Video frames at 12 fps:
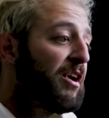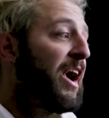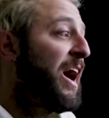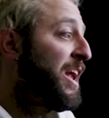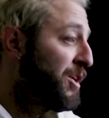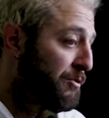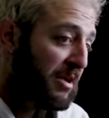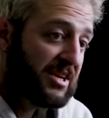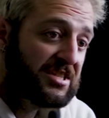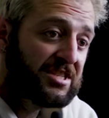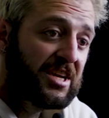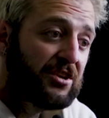I had a
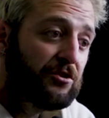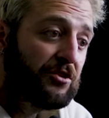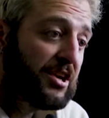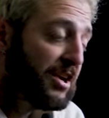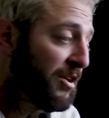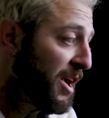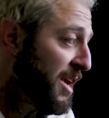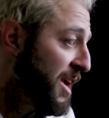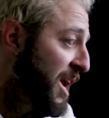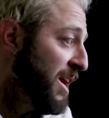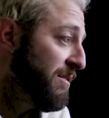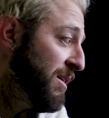great senior year, and
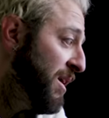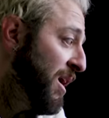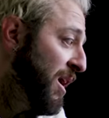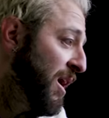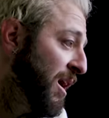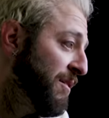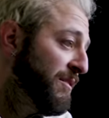I uh,